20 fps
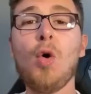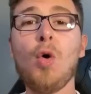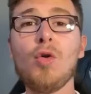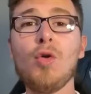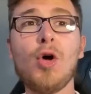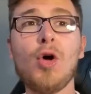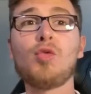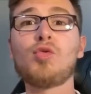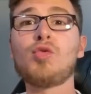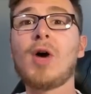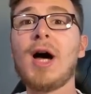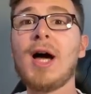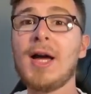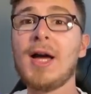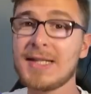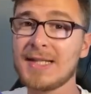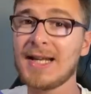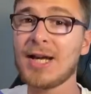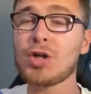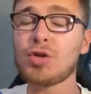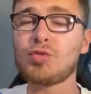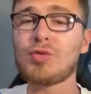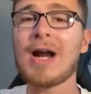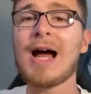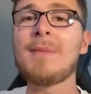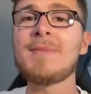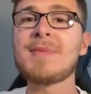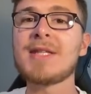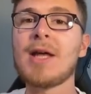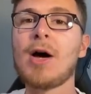although Raya slash
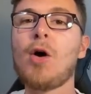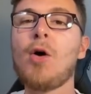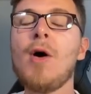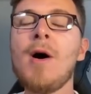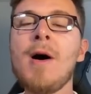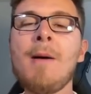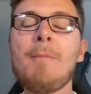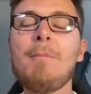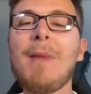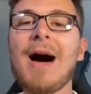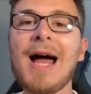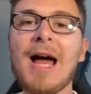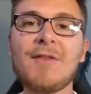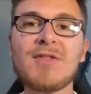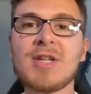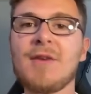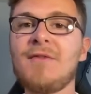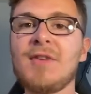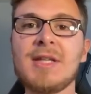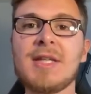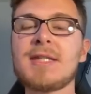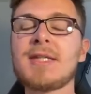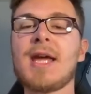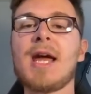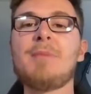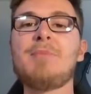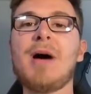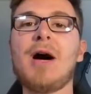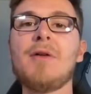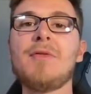Ramsdale might have something to
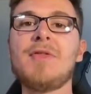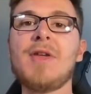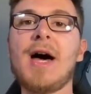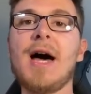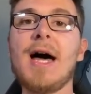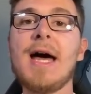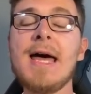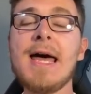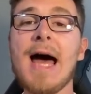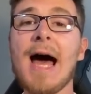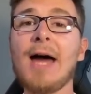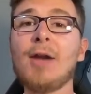say about that.